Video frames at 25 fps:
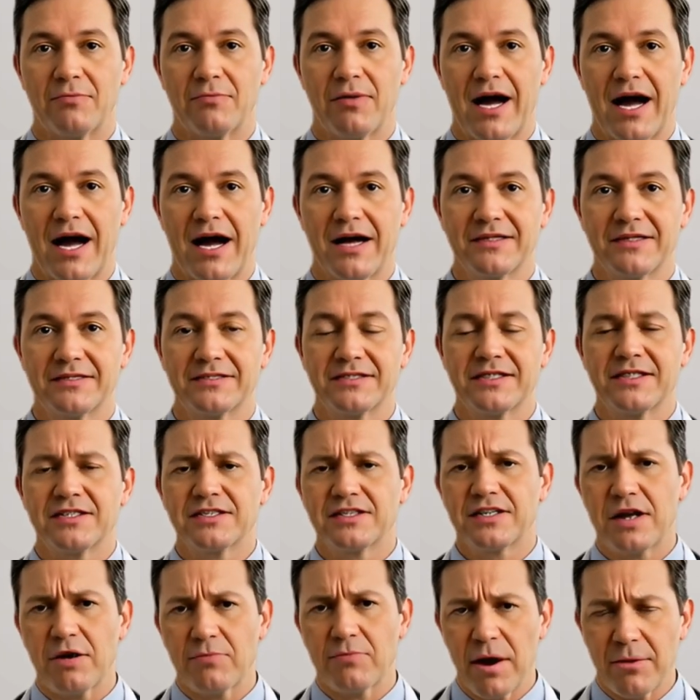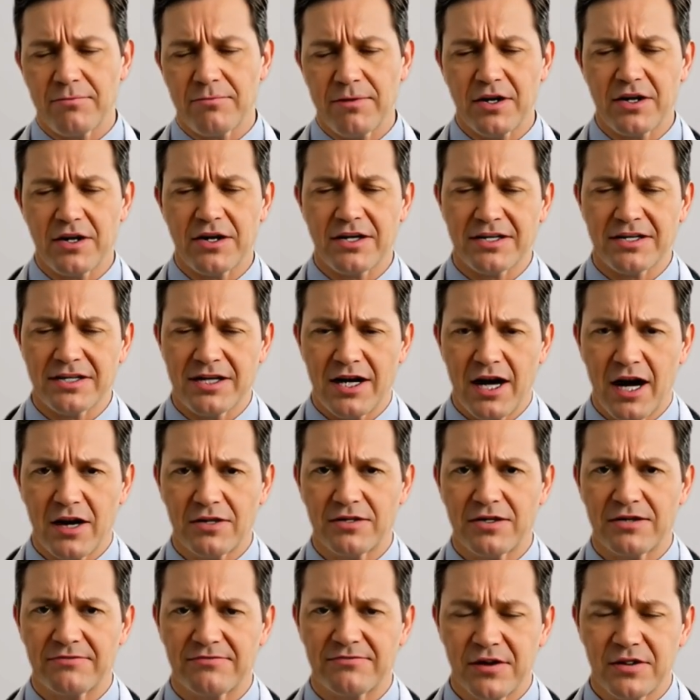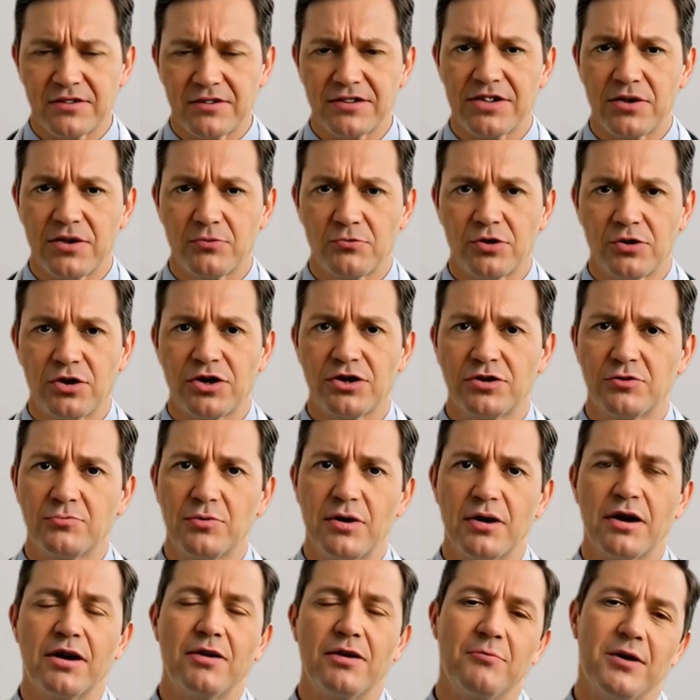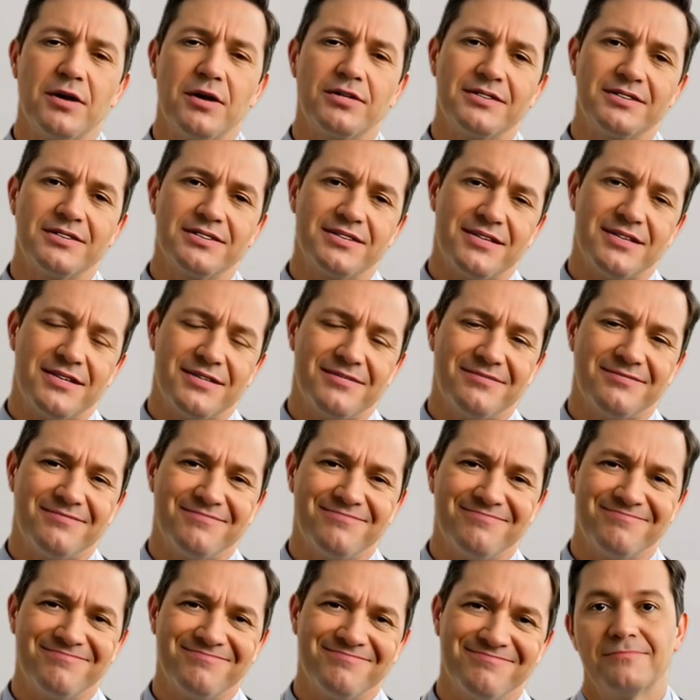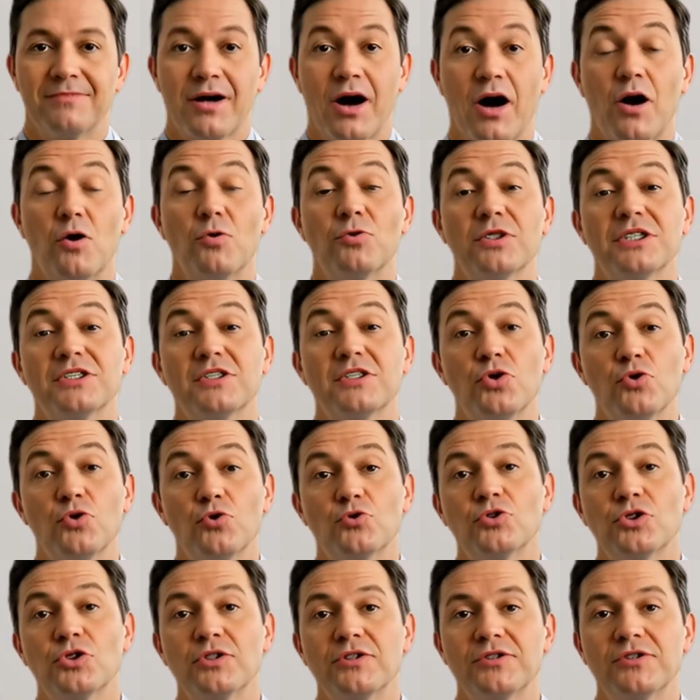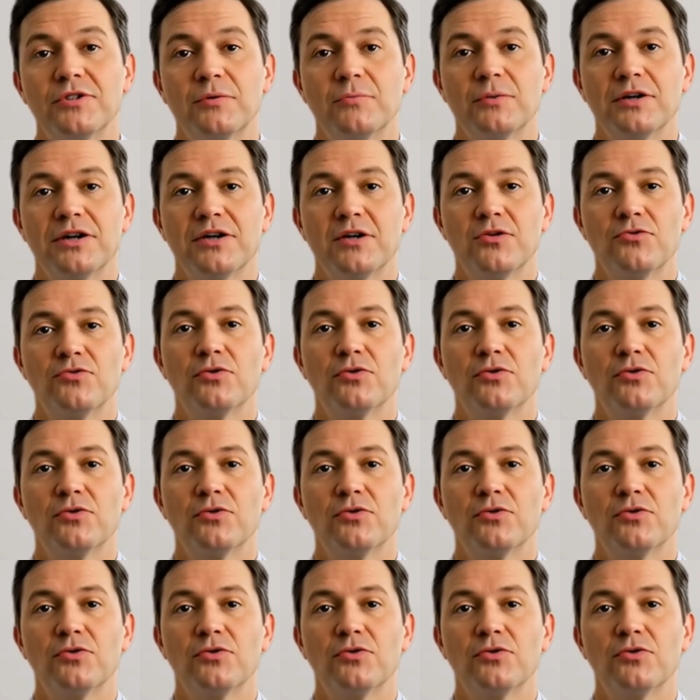Lunges are excellent for building balance and leg strength, but for seniors or anyone with sensitive